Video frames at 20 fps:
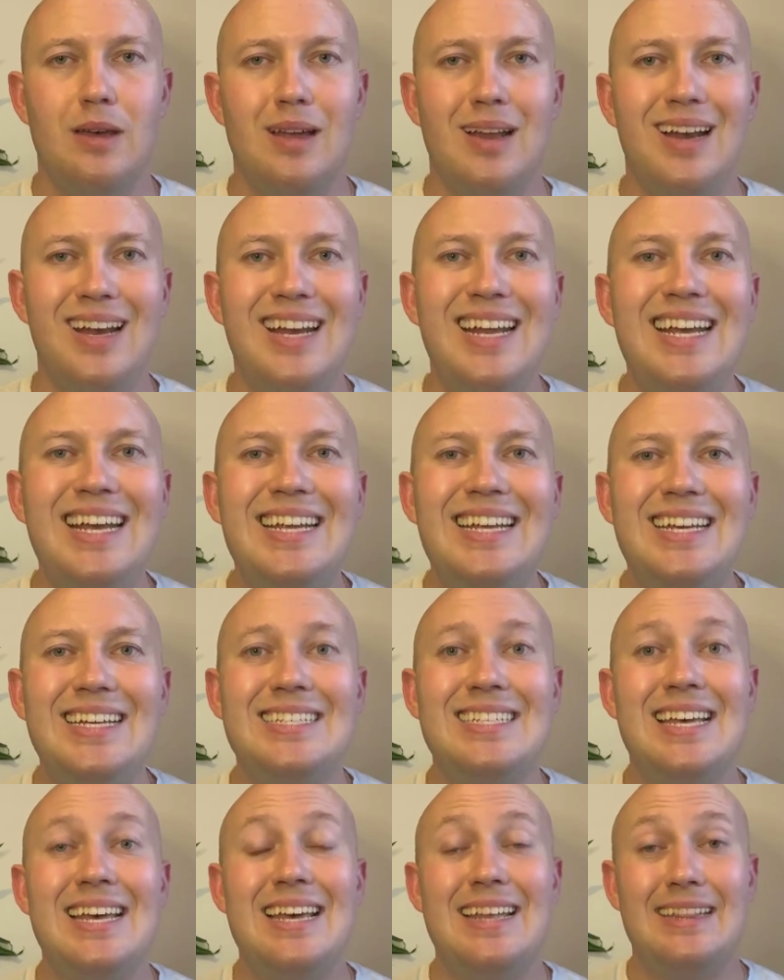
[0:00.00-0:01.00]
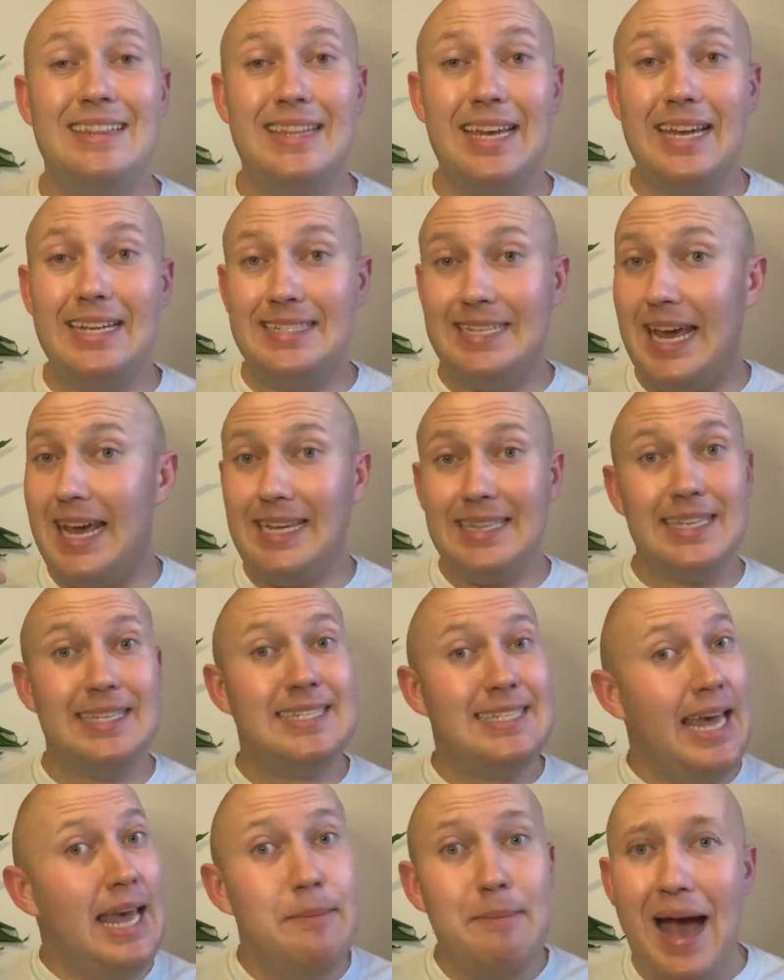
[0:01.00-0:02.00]
Leaders, they take the
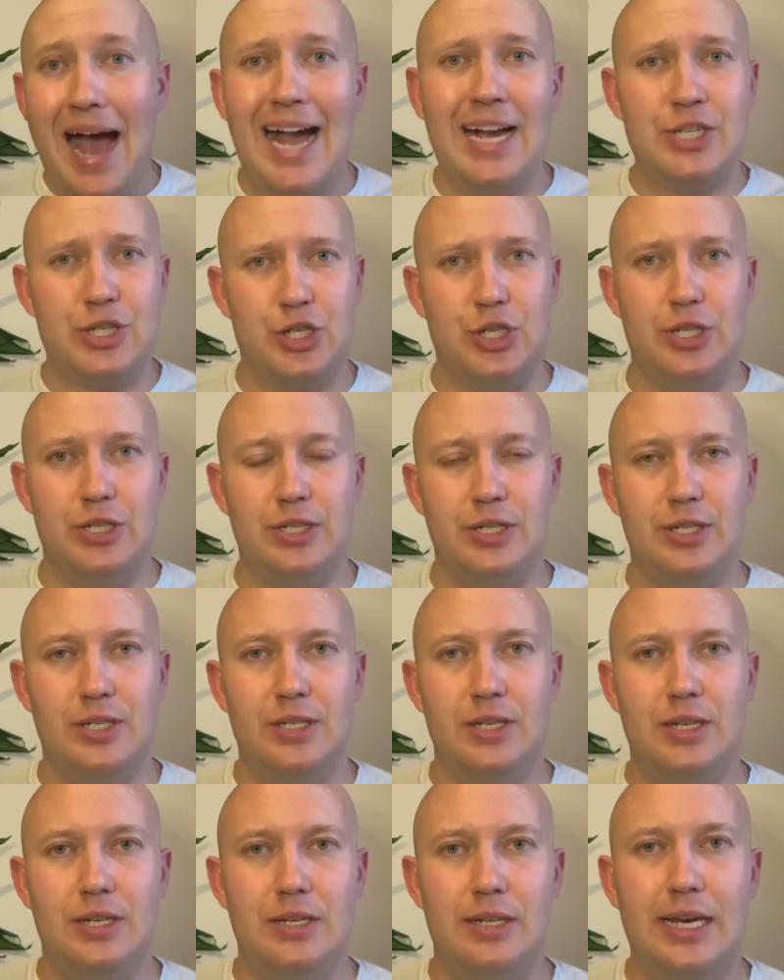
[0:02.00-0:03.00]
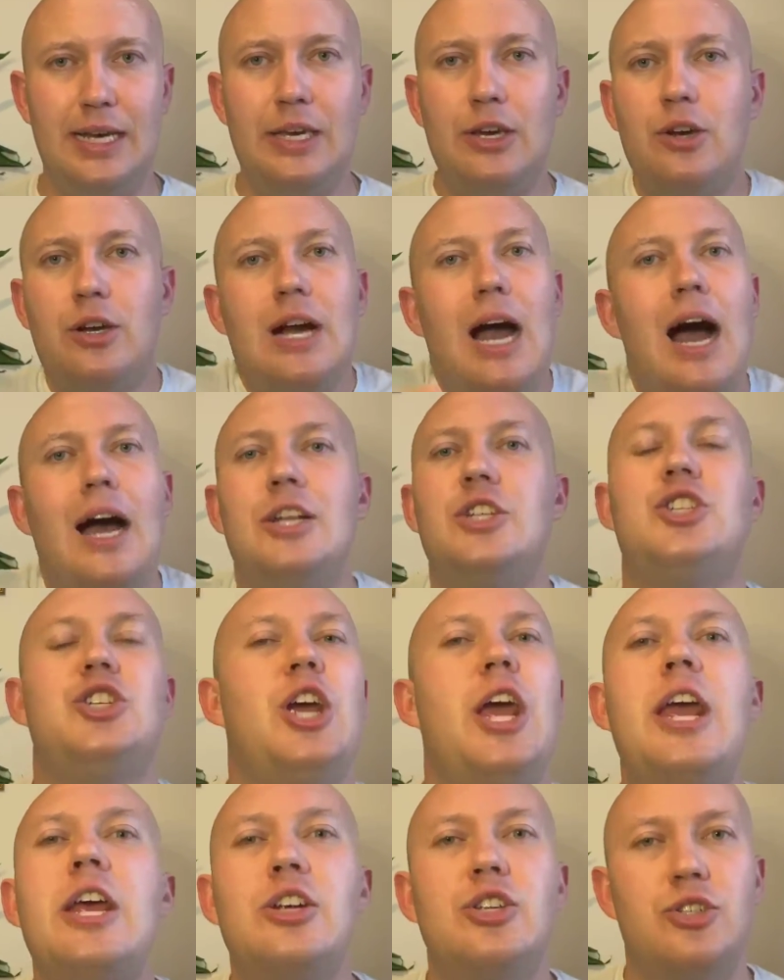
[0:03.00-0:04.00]
same actions. Like you can't
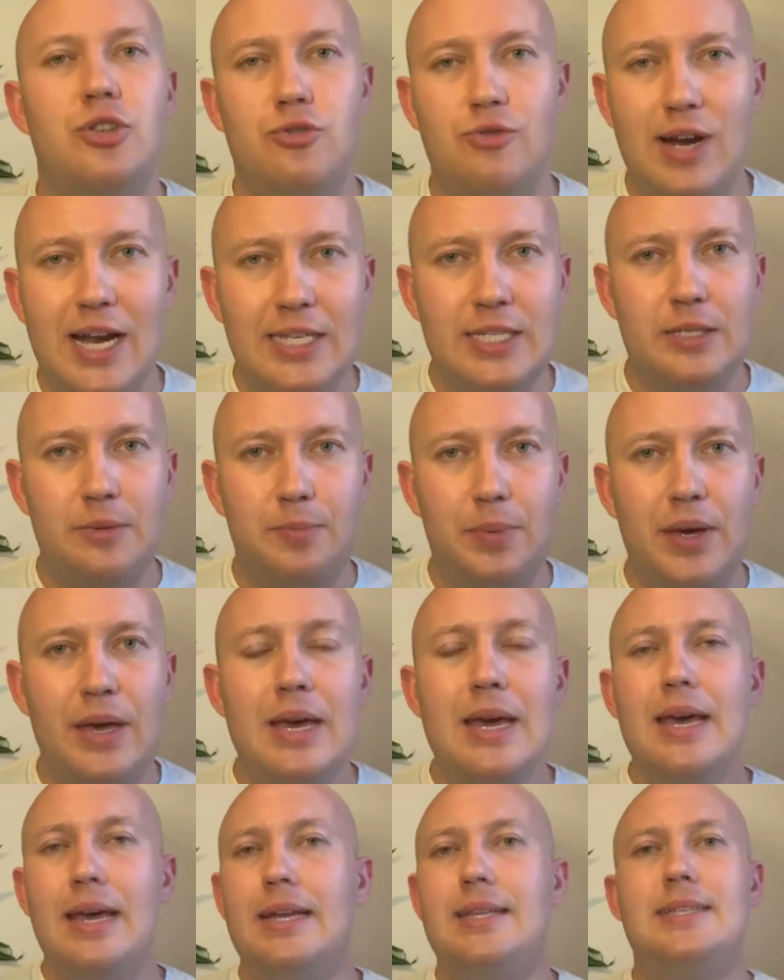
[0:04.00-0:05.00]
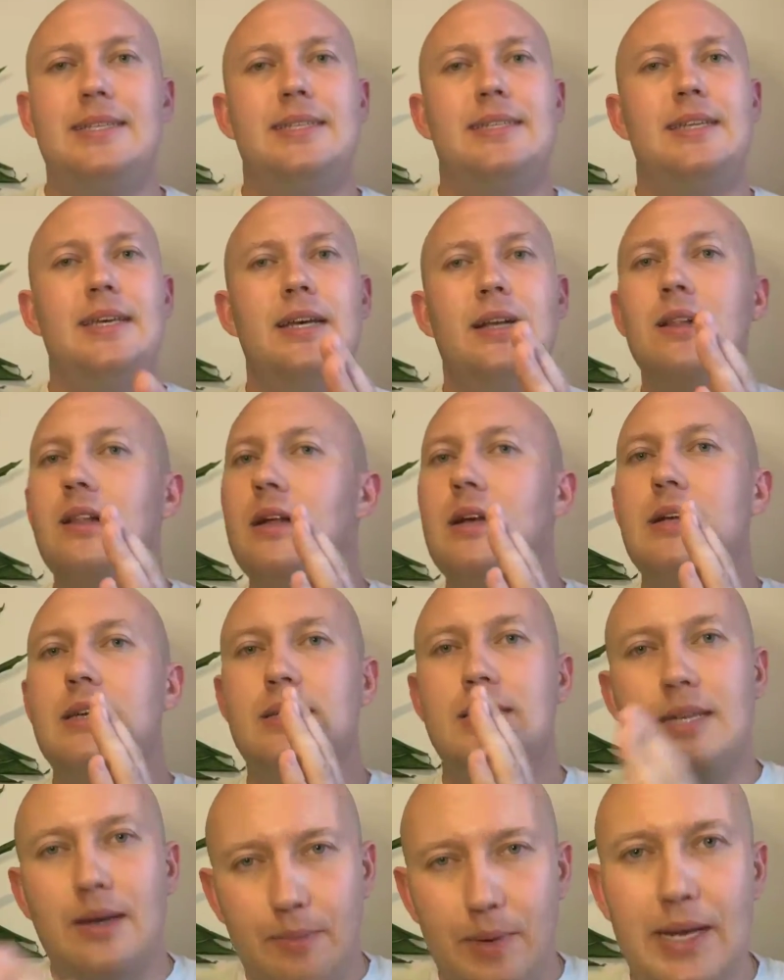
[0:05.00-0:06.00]
change the recipe. It's still
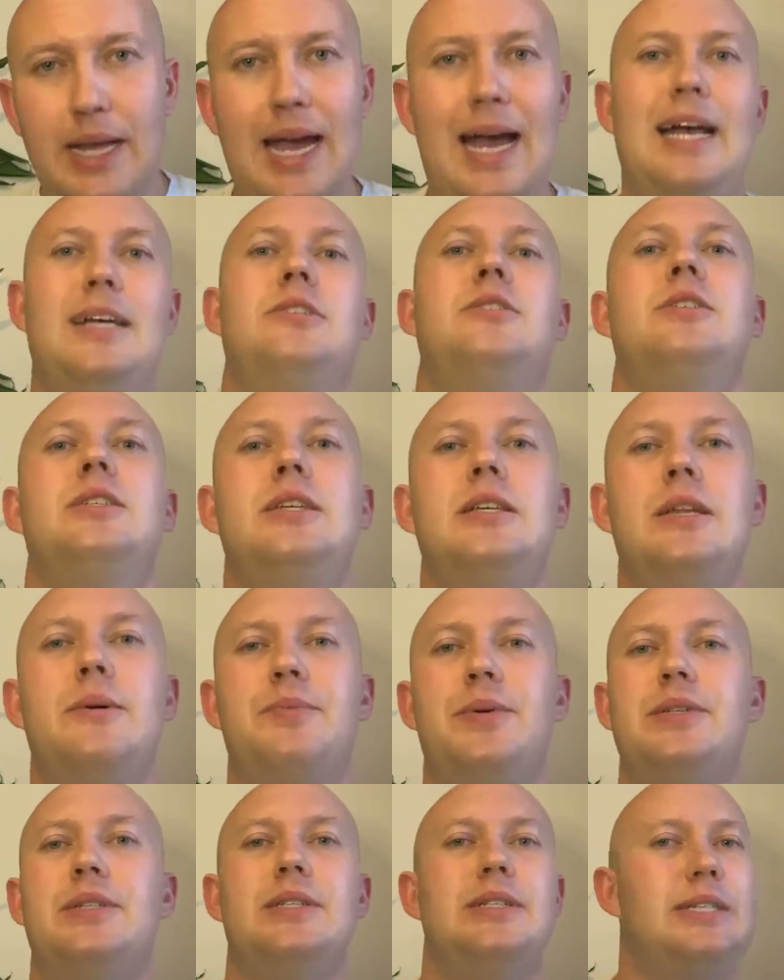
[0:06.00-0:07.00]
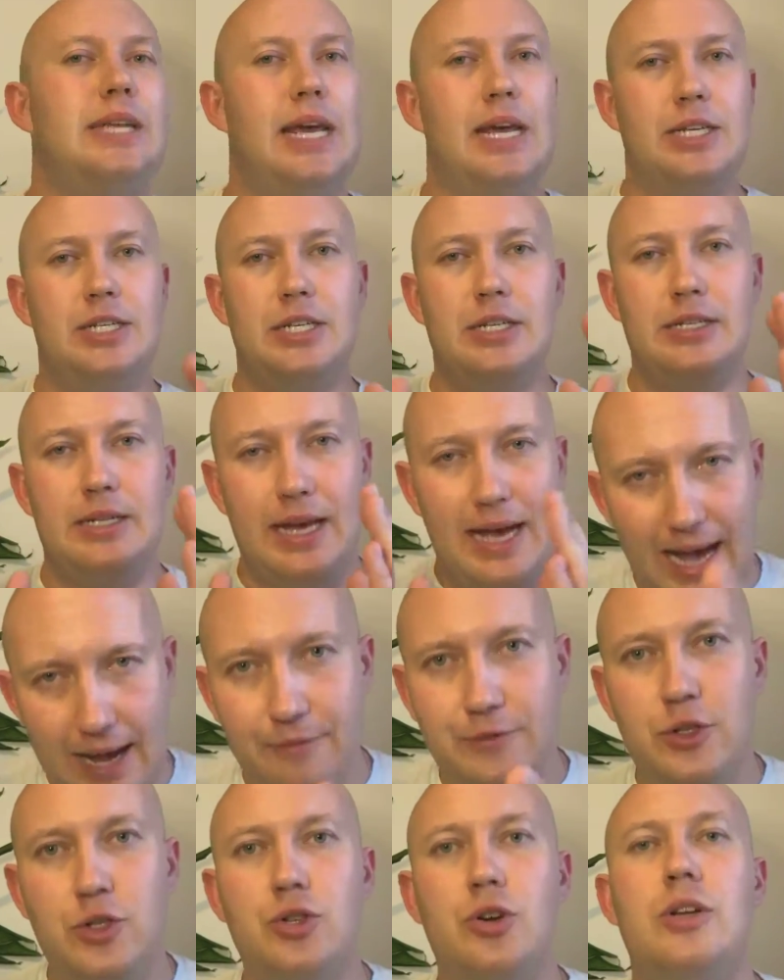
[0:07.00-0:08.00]
somebody has to see the presentation. They
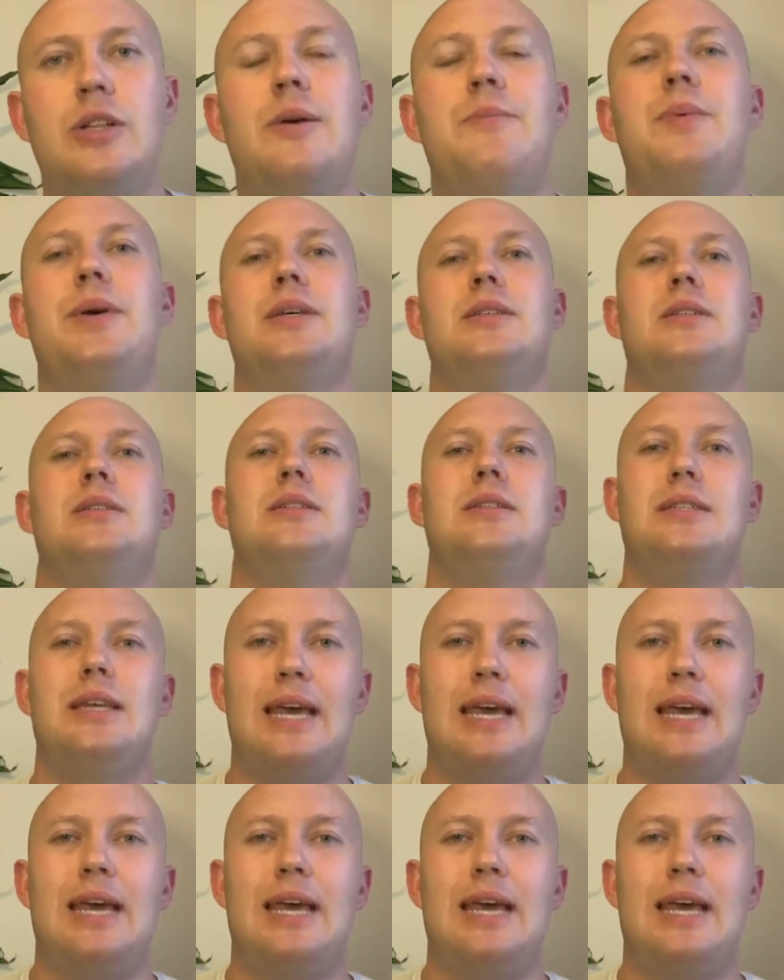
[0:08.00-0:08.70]
have to join the business.